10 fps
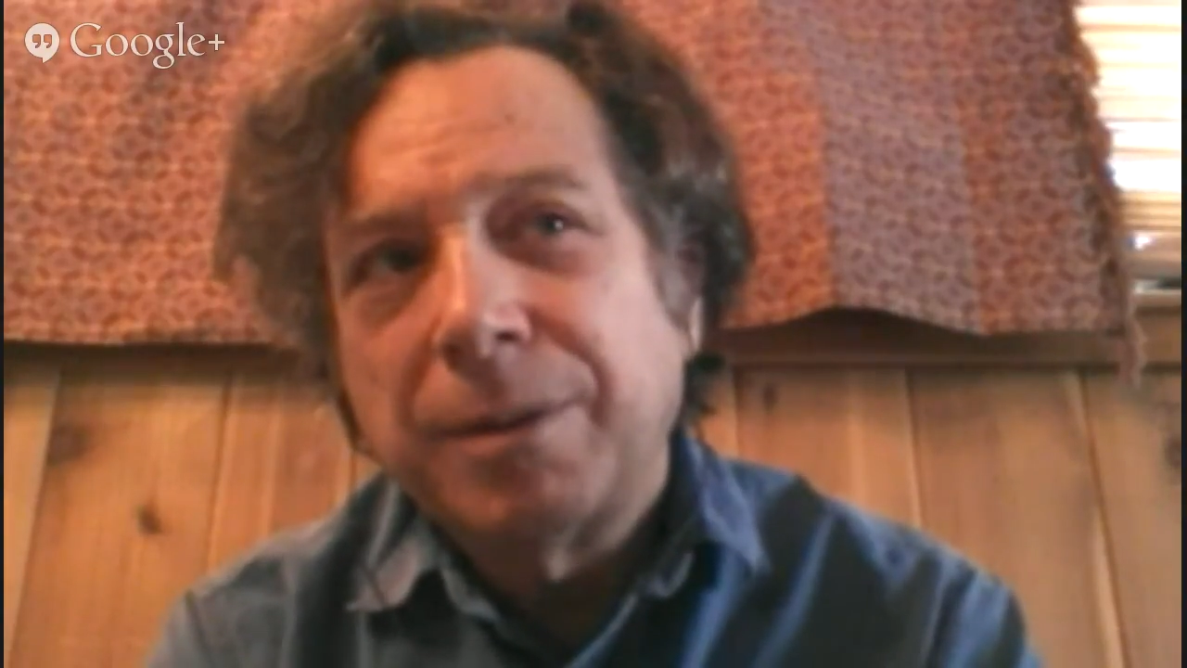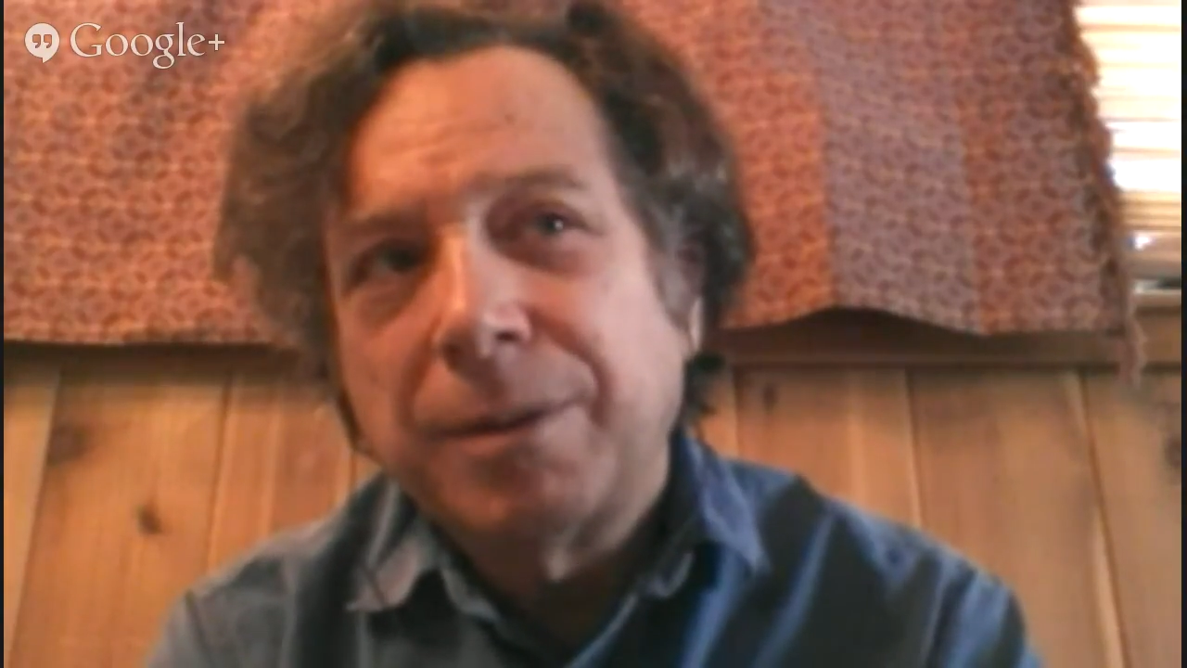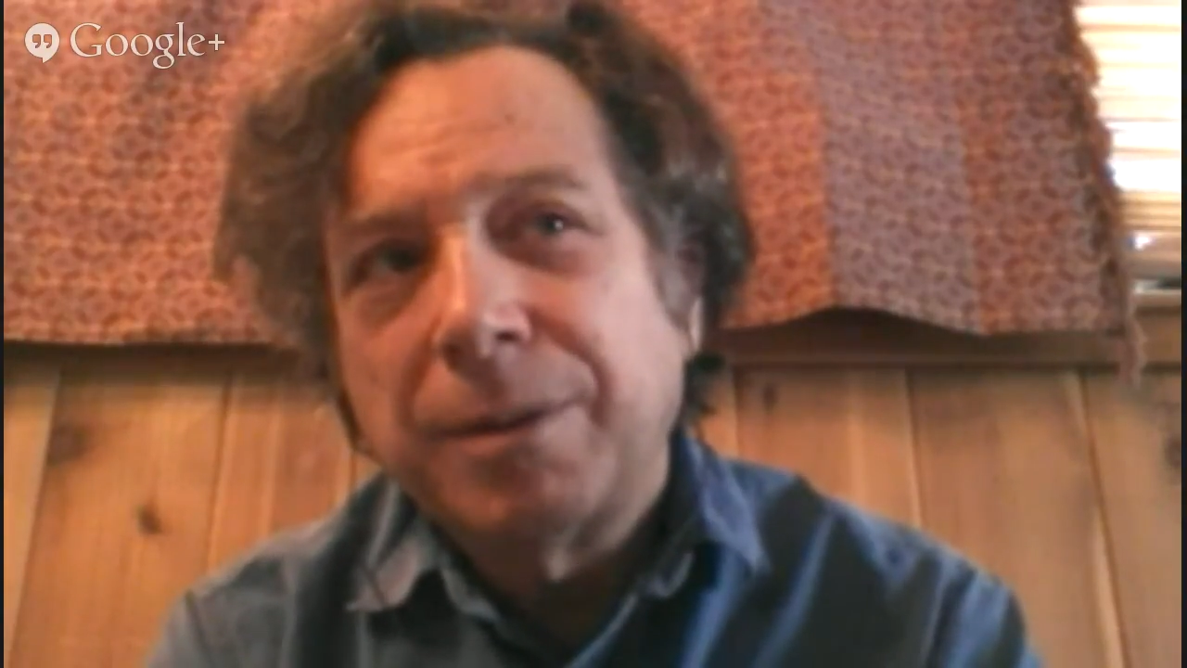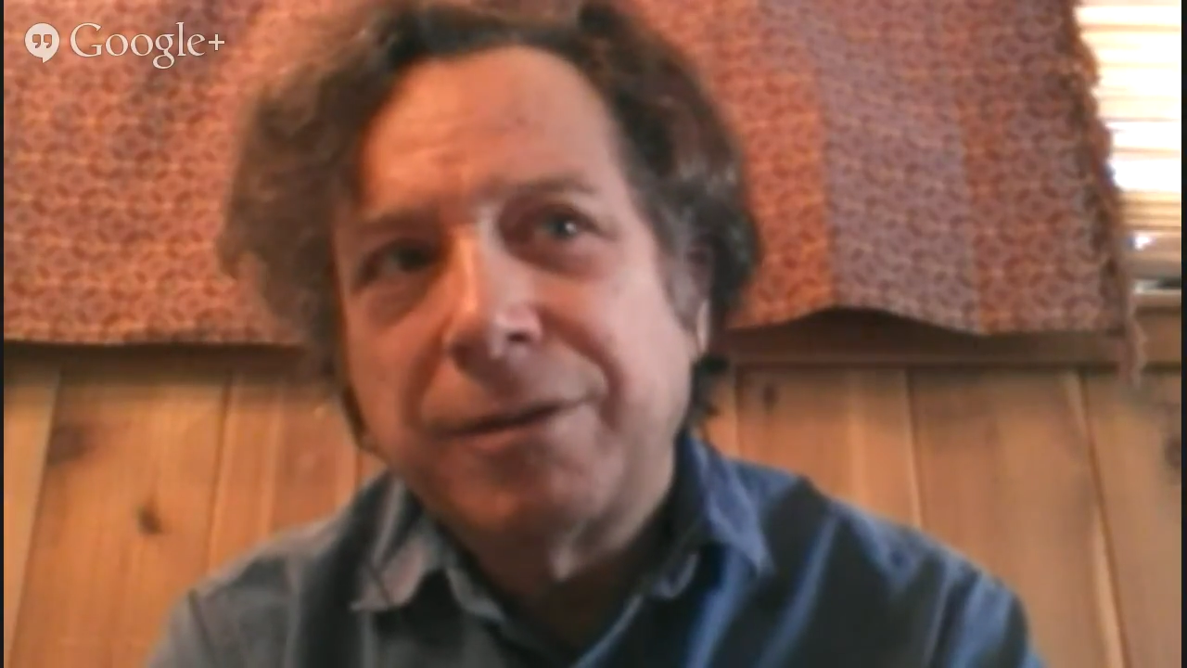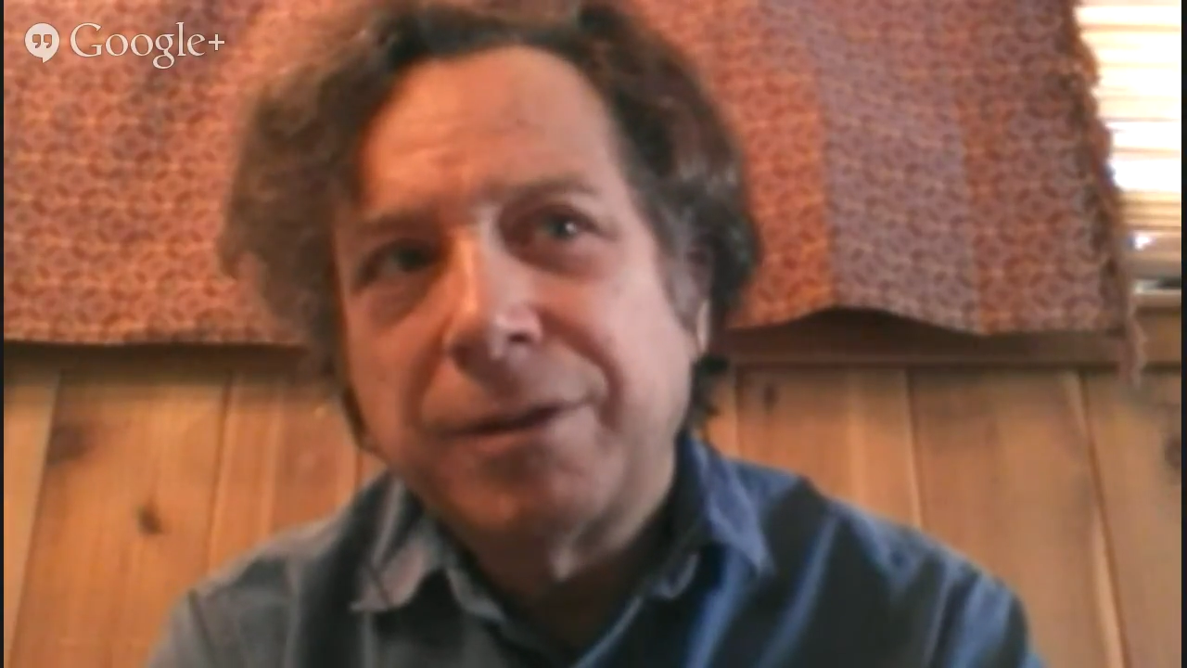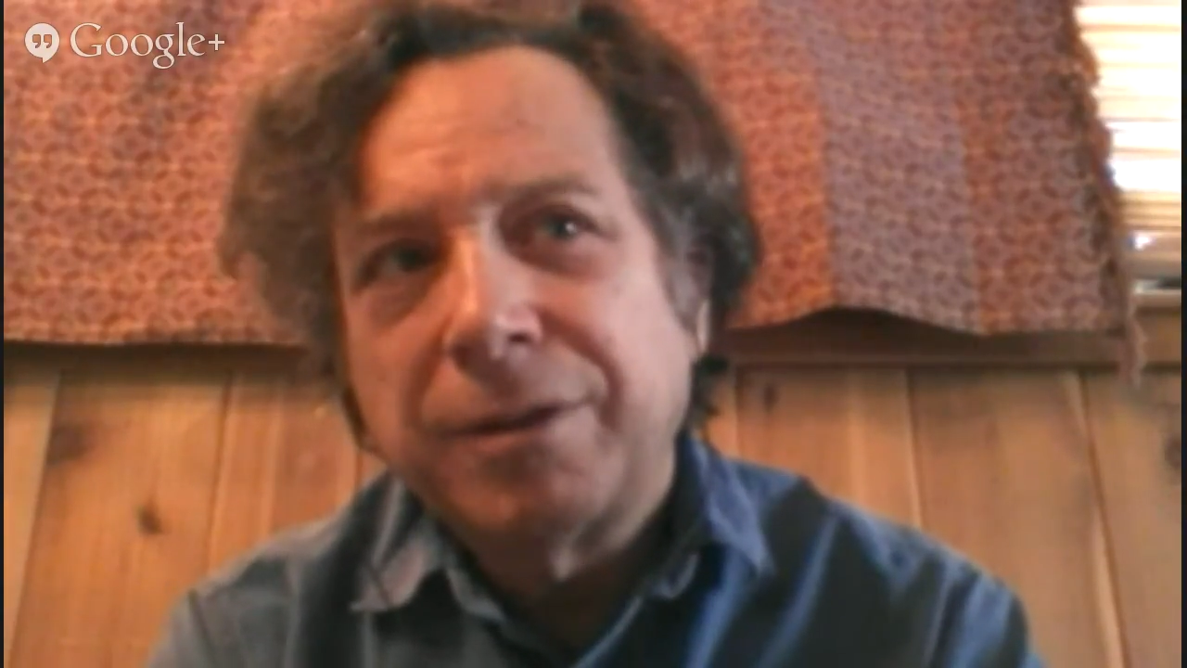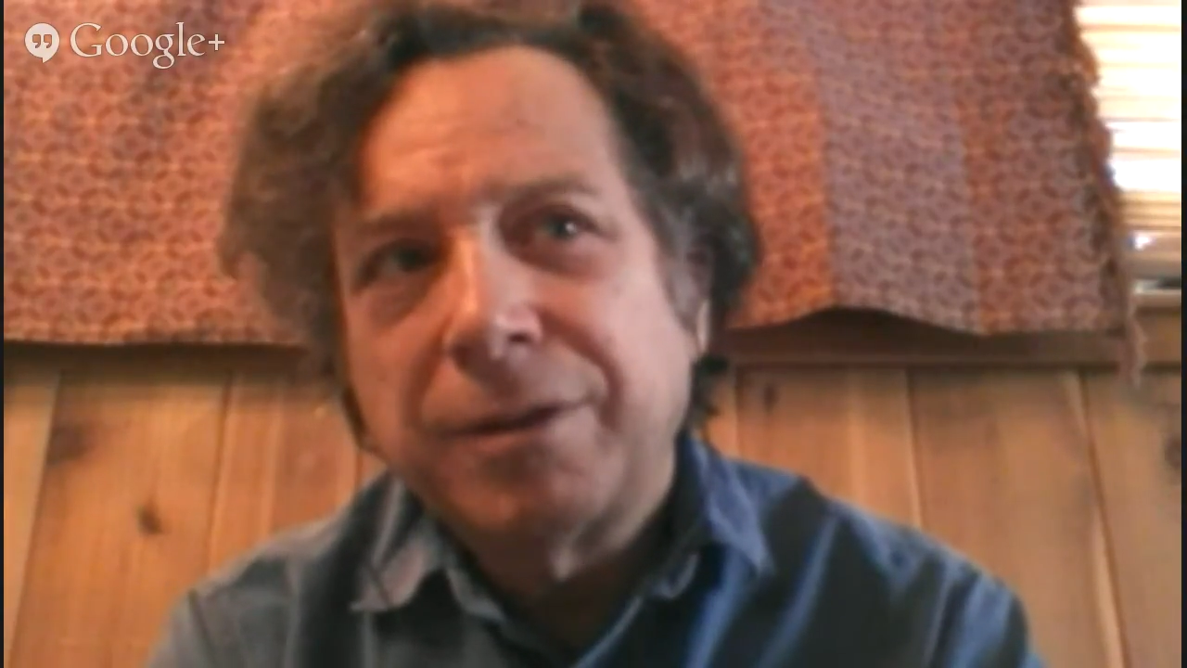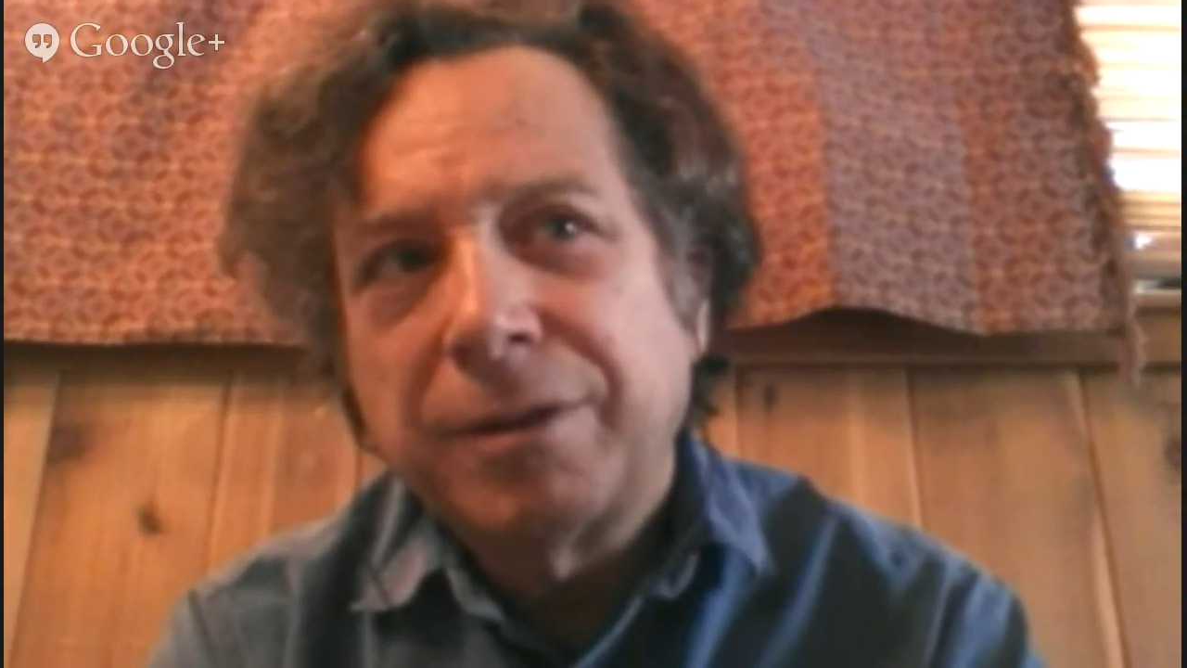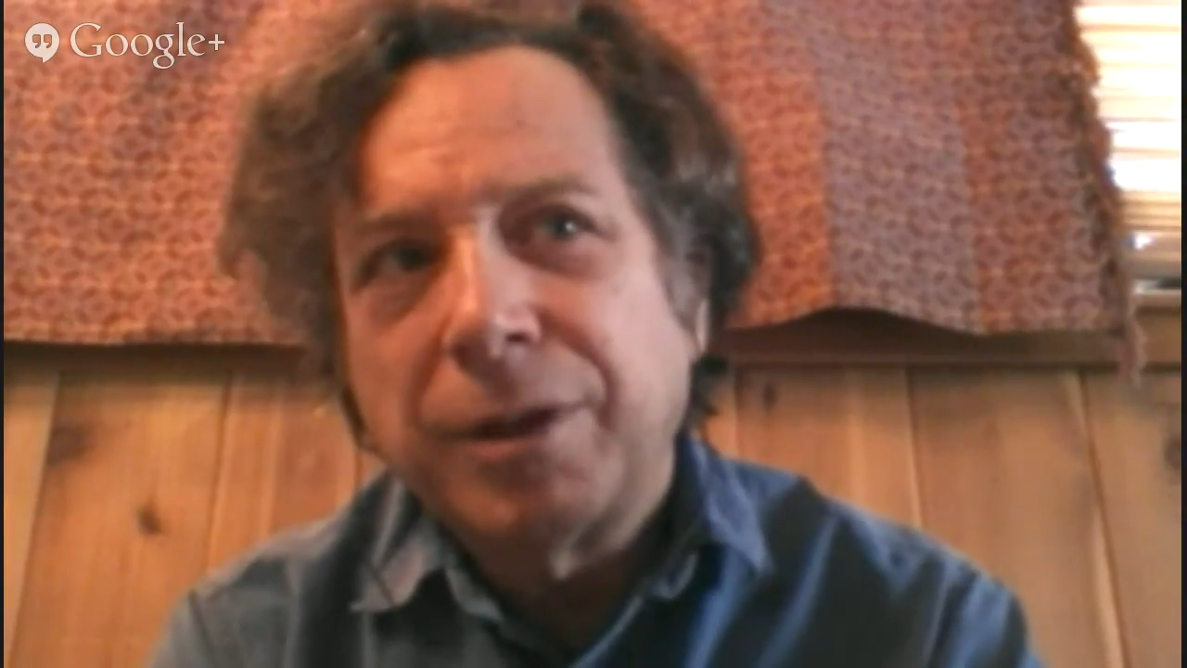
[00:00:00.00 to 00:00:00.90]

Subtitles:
states of